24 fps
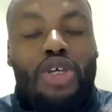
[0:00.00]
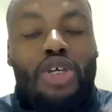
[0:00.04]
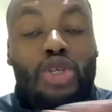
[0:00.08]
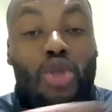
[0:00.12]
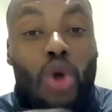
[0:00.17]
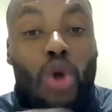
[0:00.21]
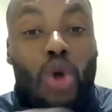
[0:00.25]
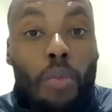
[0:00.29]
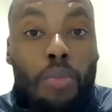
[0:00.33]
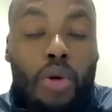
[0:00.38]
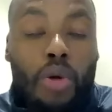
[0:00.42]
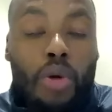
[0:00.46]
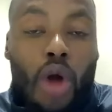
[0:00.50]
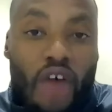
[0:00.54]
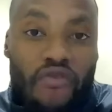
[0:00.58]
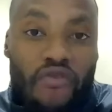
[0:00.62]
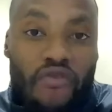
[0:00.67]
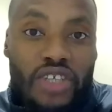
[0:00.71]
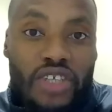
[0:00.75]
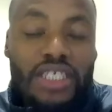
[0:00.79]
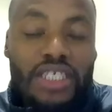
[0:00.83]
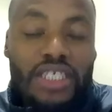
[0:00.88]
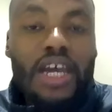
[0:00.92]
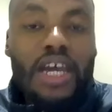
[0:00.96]
Your
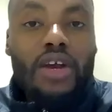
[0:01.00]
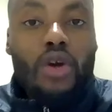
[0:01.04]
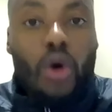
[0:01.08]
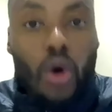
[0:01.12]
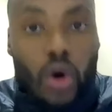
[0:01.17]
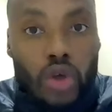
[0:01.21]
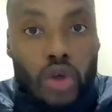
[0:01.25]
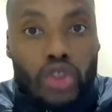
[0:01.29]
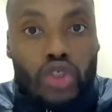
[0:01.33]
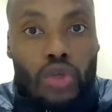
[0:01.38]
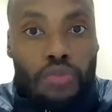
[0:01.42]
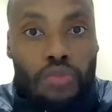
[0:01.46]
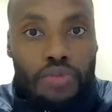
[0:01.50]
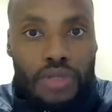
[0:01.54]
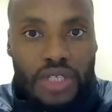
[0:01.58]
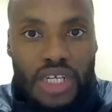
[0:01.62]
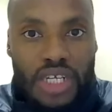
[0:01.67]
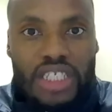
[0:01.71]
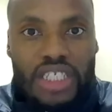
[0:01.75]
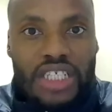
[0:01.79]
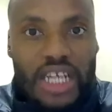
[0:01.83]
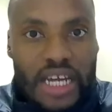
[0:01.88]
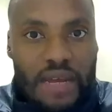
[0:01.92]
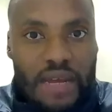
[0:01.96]
profits can also
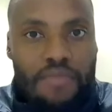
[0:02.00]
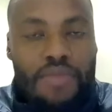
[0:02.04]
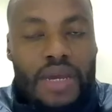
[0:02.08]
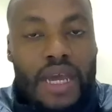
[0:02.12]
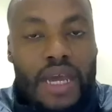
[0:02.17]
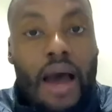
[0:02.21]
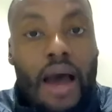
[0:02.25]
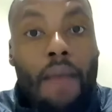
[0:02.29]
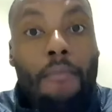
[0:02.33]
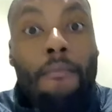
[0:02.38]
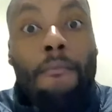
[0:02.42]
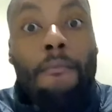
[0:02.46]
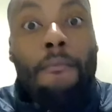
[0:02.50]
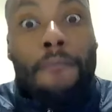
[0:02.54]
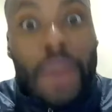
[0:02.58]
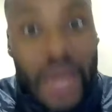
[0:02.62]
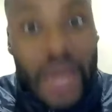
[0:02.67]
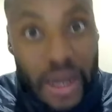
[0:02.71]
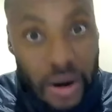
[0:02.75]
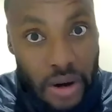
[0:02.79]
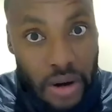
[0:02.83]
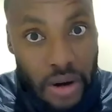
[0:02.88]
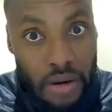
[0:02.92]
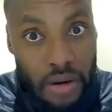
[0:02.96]
potentially become
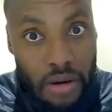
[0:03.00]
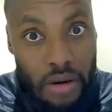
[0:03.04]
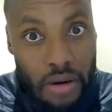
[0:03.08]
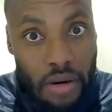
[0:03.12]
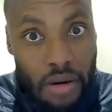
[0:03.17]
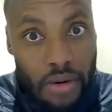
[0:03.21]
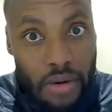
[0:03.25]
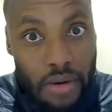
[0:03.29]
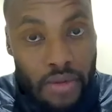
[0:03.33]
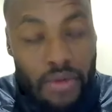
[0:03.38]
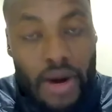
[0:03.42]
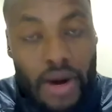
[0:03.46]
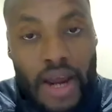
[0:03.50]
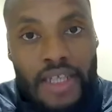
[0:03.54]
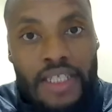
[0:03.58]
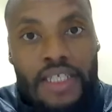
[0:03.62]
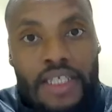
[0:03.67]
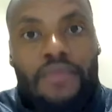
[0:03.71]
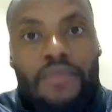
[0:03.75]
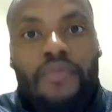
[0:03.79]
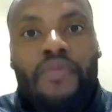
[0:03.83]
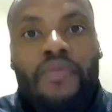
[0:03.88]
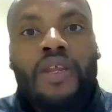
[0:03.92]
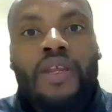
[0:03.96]
bigger, right?
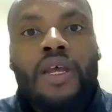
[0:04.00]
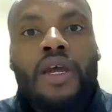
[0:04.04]
right?